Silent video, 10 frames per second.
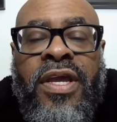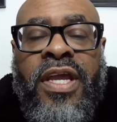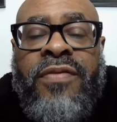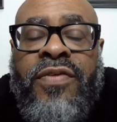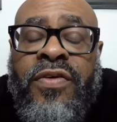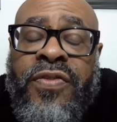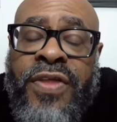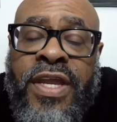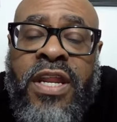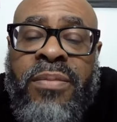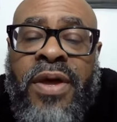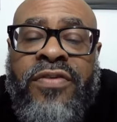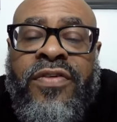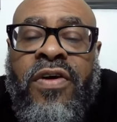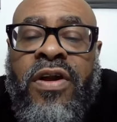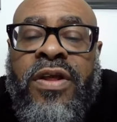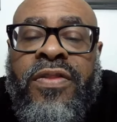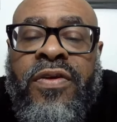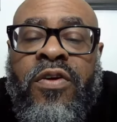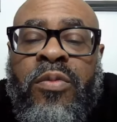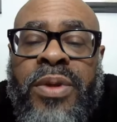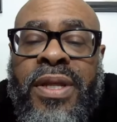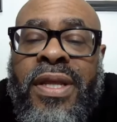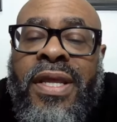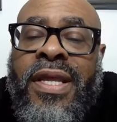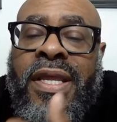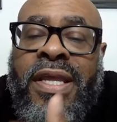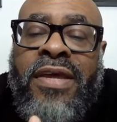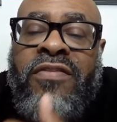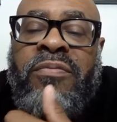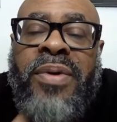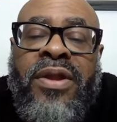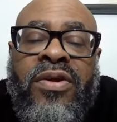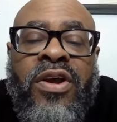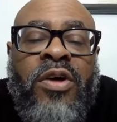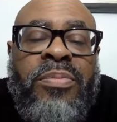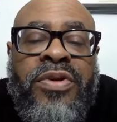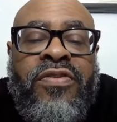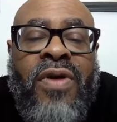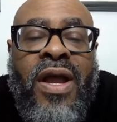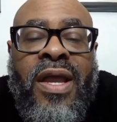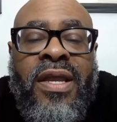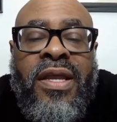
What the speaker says: If you're thinking about starting therapy, give BetterHelp a try.